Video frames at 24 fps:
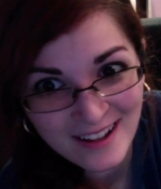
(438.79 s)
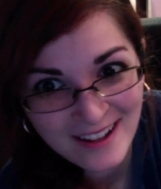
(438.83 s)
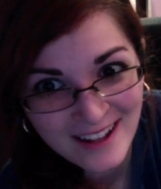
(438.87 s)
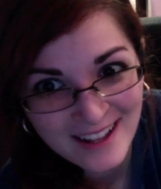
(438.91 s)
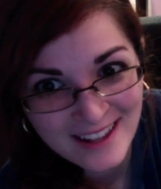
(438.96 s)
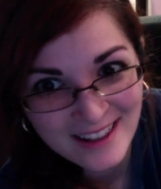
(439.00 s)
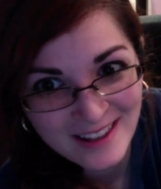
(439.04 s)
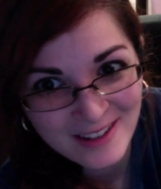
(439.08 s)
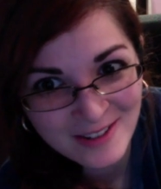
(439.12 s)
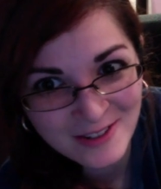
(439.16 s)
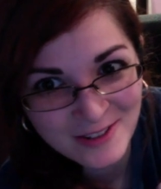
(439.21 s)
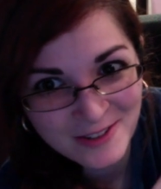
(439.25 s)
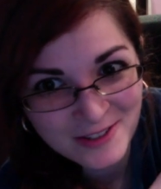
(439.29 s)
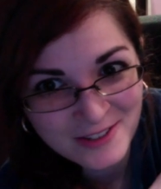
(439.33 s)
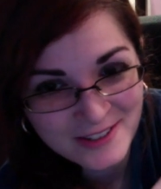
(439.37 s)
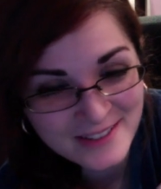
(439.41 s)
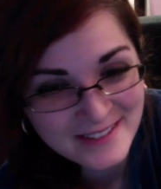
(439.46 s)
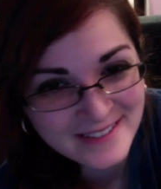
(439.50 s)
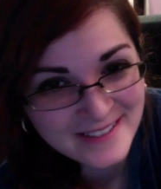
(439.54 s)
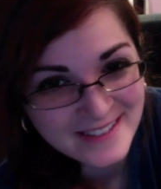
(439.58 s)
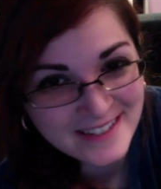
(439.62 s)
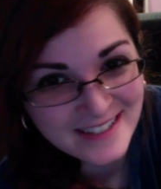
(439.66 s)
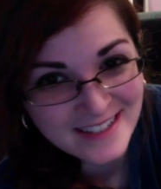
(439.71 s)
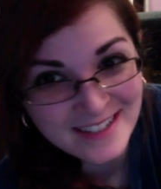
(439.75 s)
I learned
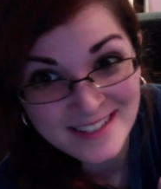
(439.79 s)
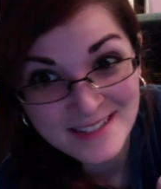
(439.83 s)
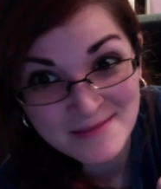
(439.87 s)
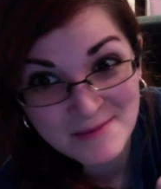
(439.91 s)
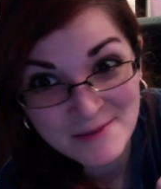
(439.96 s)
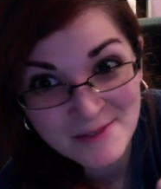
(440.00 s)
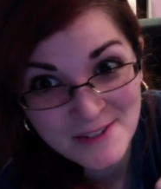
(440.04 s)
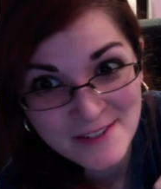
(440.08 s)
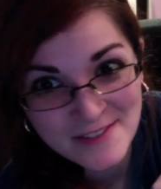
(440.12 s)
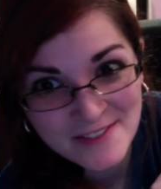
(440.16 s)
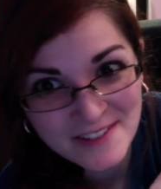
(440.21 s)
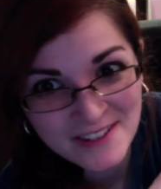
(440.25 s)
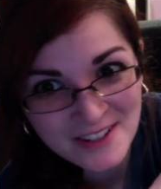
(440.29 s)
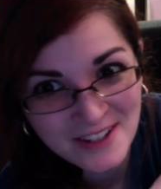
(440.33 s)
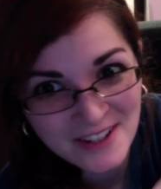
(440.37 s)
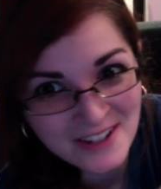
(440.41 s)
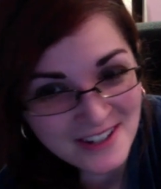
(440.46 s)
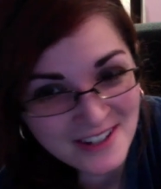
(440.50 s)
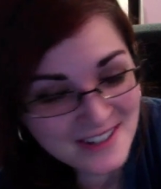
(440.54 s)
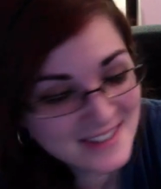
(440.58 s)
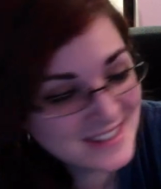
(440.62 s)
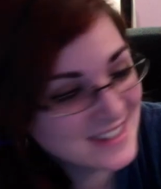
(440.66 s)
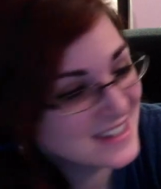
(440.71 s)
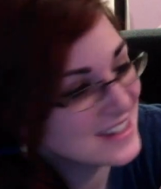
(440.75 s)
because I'm
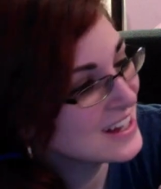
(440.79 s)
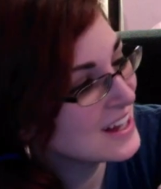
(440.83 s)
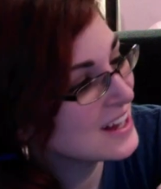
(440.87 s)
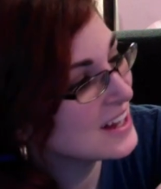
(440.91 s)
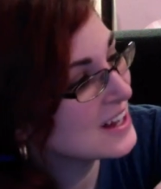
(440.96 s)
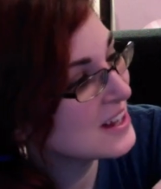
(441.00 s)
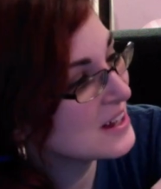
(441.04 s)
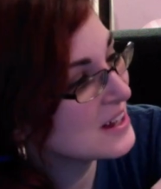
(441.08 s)
a Ravenclaw.